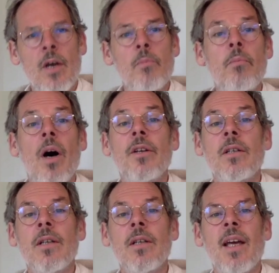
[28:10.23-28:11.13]

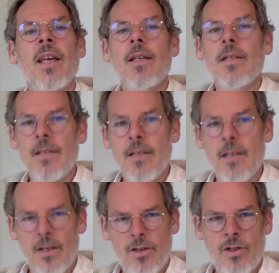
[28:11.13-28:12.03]

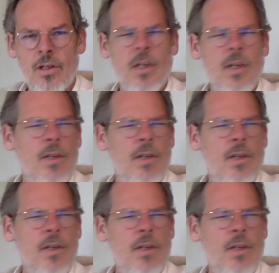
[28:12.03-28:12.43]
modernization,